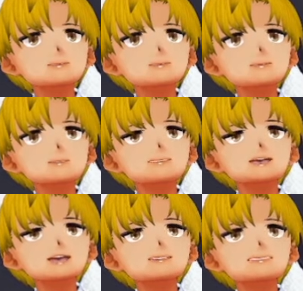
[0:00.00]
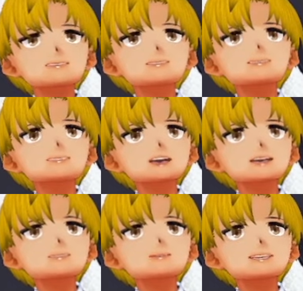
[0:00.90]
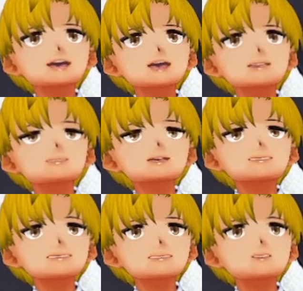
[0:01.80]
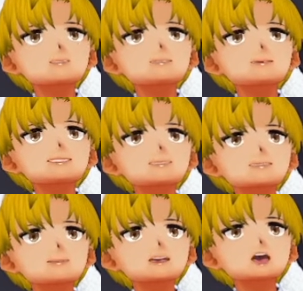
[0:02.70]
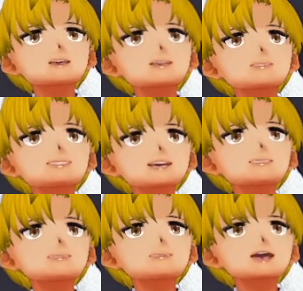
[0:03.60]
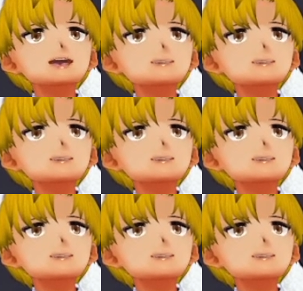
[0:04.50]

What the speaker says: There's actually something else. I wanted to thank you for spending so much time with us all.